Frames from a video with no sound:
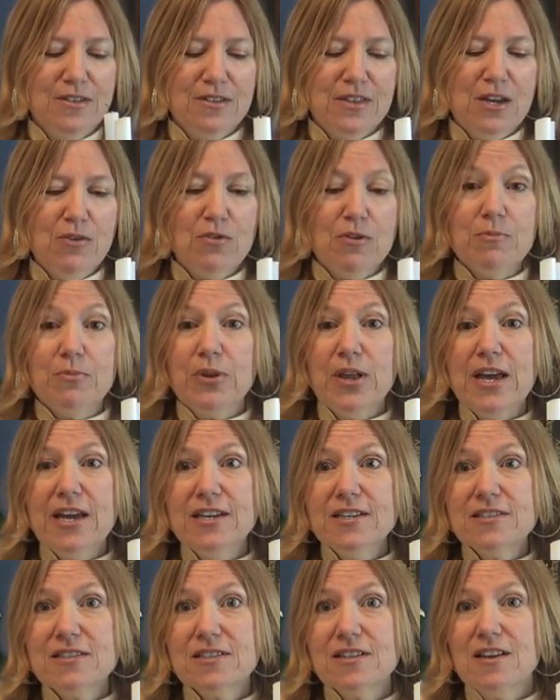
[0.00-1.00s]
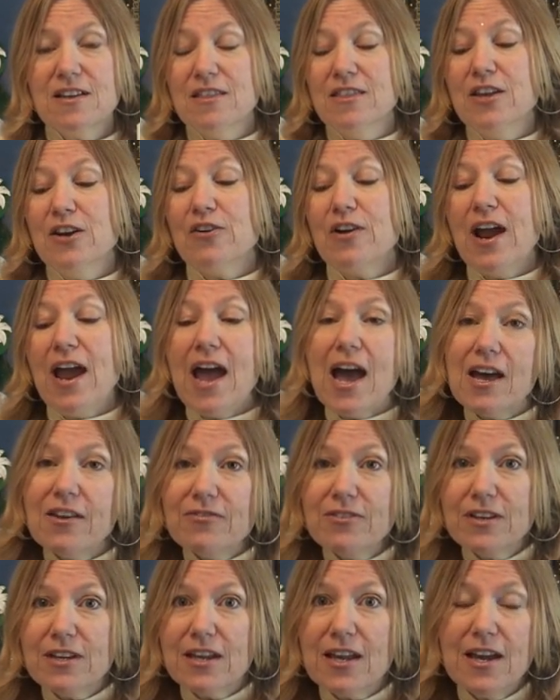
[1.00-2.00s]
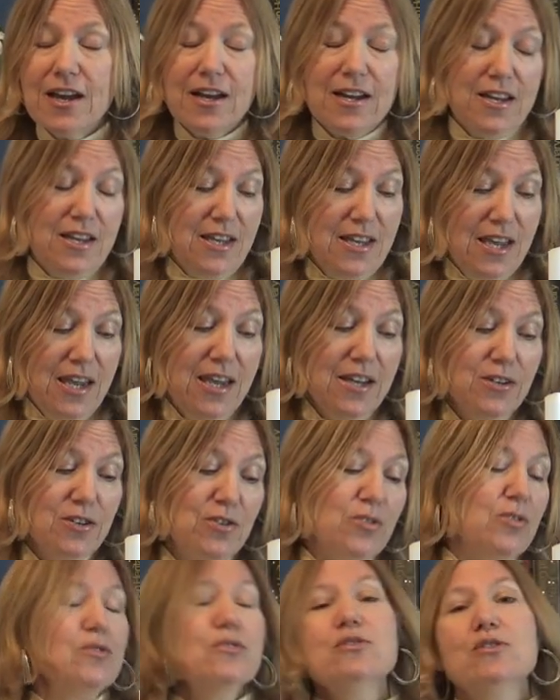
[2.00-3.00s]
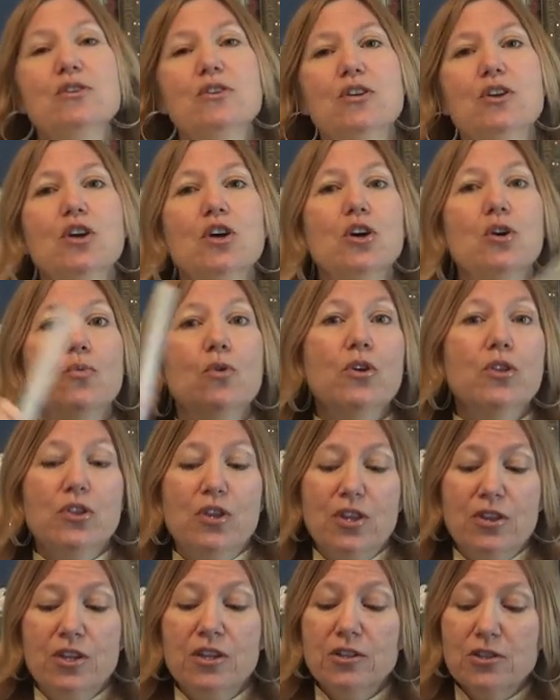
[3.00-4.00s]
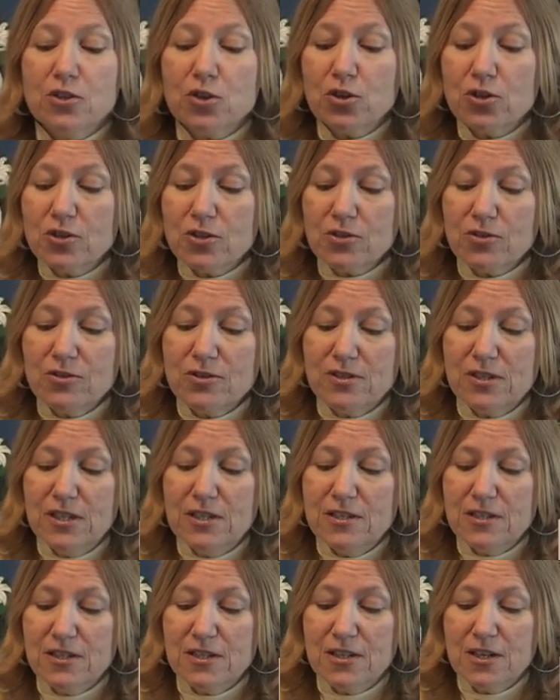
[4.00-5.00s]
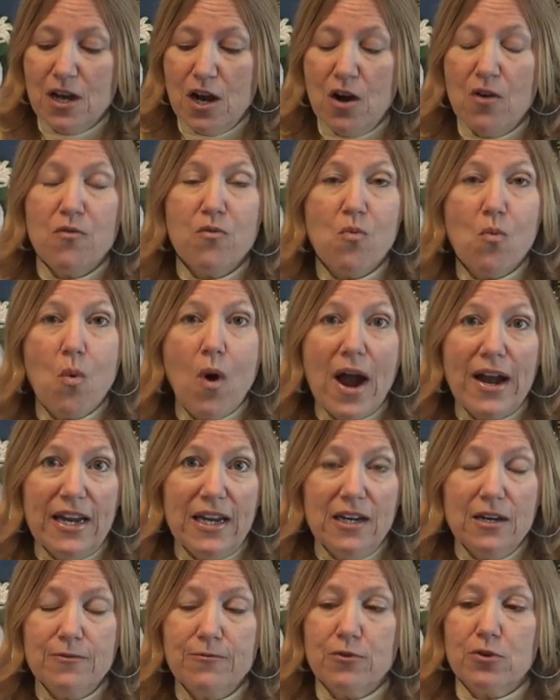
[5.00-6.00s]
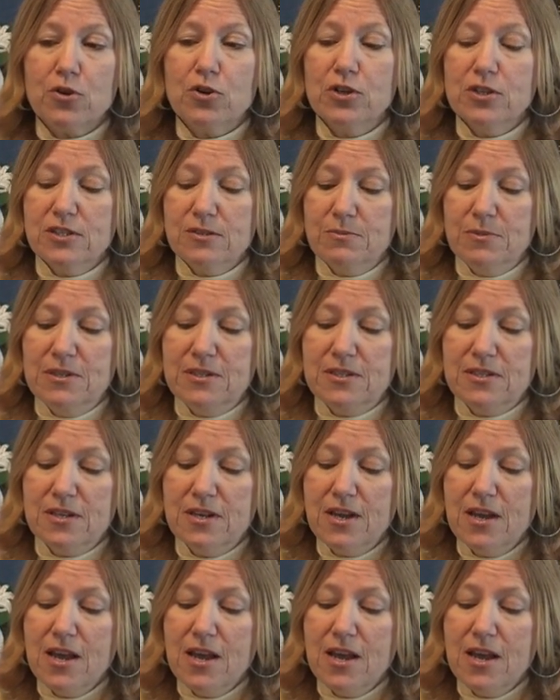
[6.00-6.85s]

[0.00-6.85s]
they replace their Advent candles with the liturgical season of white for Christmas.